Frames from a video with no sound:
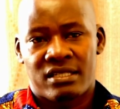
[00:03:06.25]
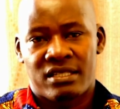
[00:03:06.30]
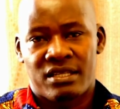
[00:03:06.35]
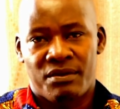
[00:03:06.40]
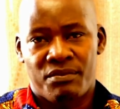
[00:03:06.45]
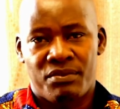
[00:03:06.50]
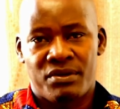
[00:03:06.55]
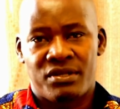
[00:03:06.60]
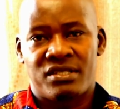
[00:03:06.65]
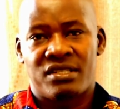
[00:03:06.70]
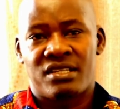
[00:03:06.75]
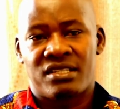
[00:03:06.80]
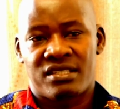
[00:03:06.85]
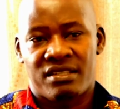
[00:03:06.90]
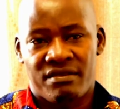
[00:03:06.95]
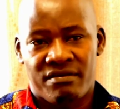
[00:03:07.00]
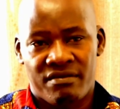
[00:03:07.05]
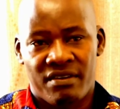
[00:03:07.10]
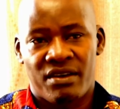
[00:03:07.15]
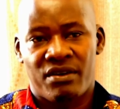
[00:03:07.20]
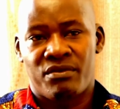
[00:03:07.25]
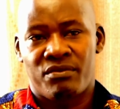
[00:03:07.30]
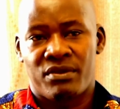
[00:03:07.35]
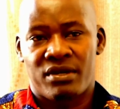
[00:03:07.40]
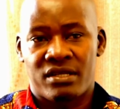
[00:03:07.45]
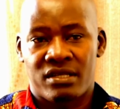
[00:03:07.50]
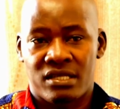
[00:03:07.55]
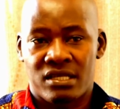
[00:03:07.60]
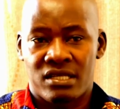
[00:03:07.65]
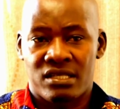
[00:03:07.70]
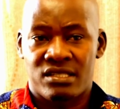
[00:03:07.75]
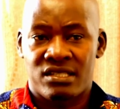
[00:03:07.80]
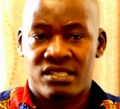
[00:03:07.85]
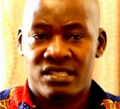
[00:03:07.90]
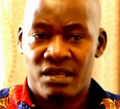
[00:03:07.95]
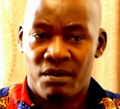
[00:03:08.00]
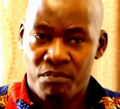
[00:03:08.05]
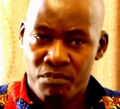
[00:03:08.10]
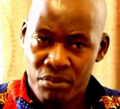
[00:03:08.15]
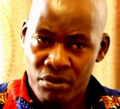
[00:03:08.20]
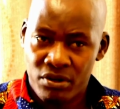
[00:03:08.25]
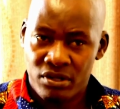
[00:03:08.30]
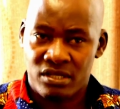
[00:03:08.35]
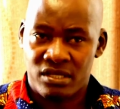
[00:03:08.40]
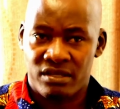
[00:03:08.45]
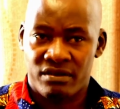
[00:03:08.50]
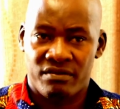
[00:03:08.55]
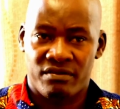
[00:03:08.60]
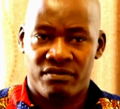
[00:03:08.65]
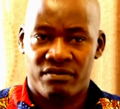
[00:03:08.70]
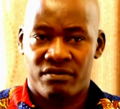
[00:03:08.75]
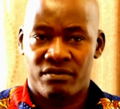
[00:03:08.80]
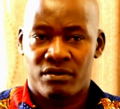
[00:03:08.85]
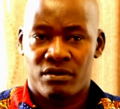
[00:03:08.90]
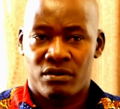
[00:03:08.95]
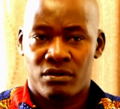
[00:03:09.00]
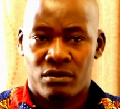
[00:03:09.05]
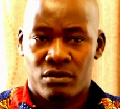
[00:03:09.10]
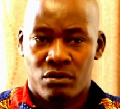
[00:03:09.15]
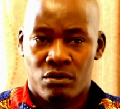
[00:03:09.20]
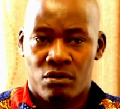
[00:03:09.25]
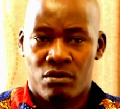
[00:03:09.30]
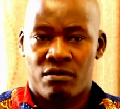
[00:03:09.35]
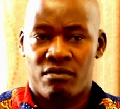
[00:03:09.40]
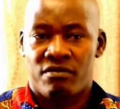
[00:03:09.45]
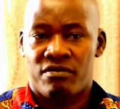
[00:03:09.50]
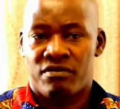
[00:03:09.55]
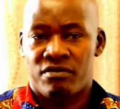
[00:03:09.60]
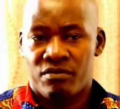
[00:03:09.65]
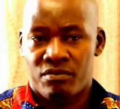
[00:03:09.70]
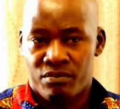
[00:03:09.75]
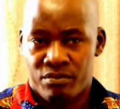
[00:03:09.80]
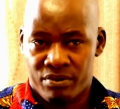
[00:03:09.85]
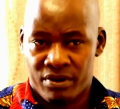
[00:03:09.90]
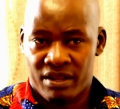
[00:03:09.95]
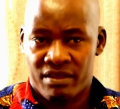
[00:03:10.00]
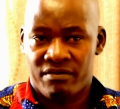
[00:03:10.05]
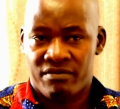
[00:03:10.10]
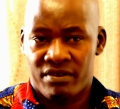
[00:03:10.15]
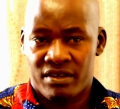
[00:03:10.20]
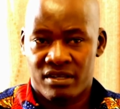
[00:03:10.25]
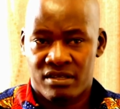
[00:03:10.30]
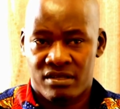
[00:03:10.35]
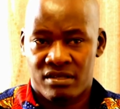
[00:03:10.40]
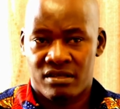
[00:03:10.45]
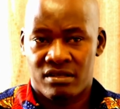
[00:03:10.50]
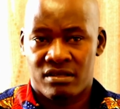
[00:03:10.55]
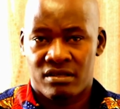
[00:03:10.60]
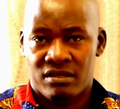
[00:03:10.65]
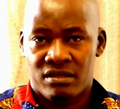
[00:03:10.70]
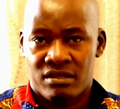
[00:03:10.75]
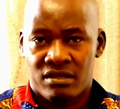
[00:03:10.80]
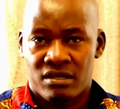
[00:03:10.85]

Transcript: the business environment is supportive of private